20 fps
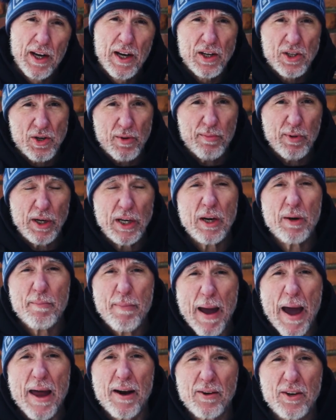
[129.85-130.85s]
So bring your
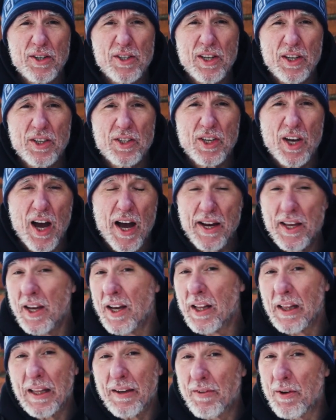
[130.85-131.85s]
batteries inside. You
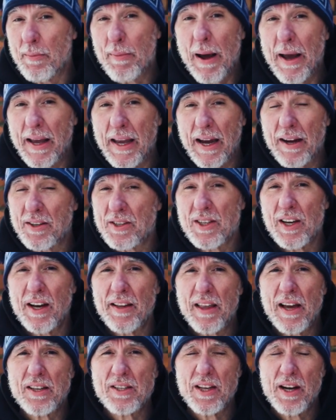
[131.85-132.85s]
can leave your bike
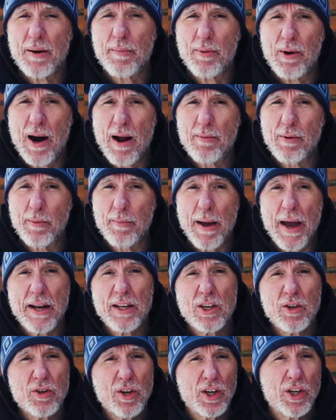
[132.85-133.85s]
outside, that's not a problem.
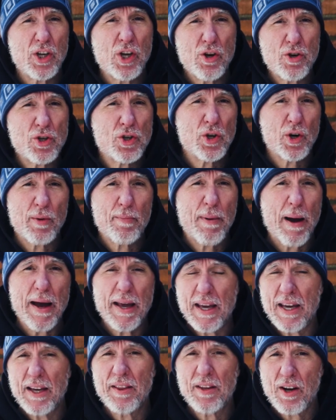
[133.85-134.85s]
And you can use your
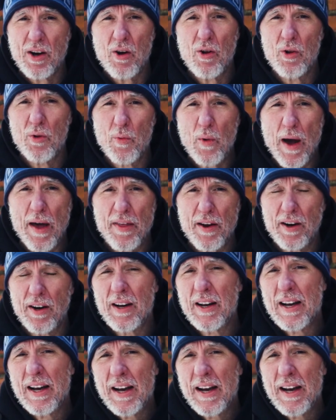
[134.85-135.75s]
bike in the cold weather.